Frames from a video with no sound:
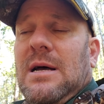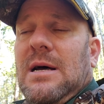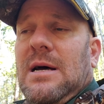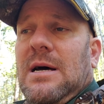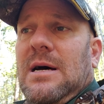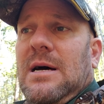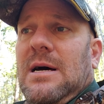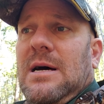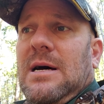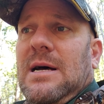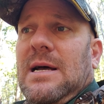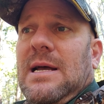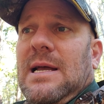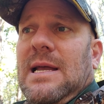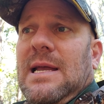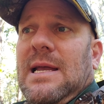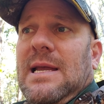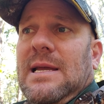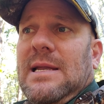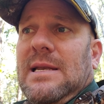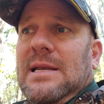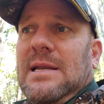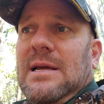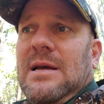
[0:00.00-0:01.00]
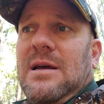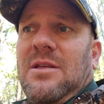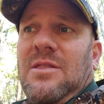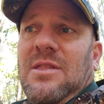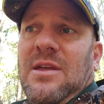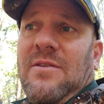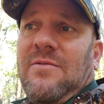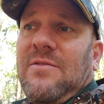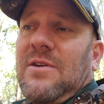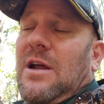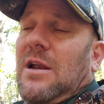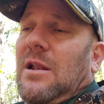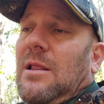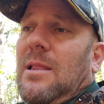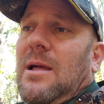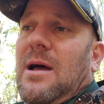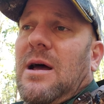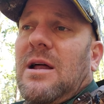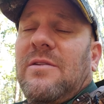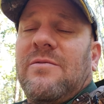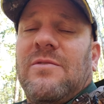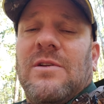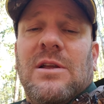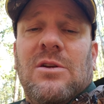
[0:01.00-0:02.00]
and they've got a
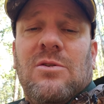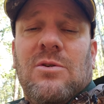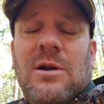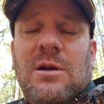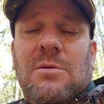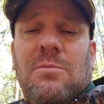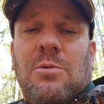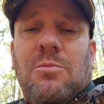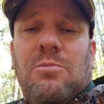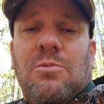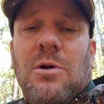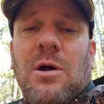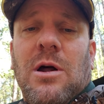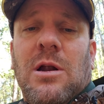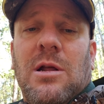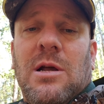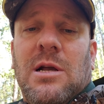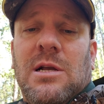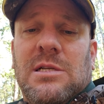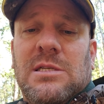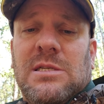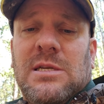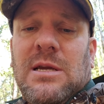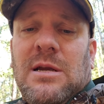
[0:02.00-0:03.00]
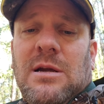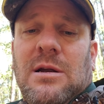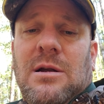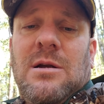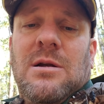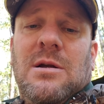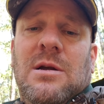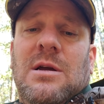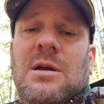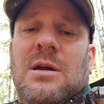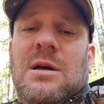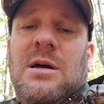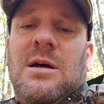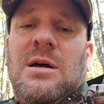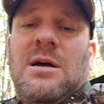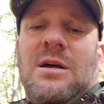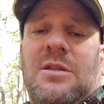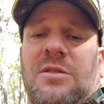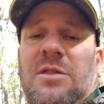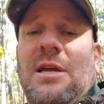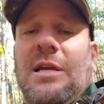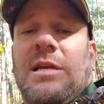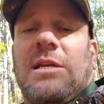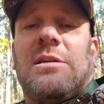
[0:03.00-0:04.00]
lot of incredible products there.
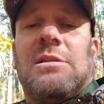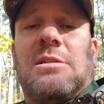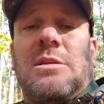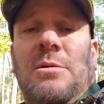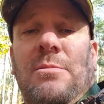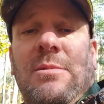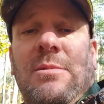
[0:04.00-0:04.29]
Thank you so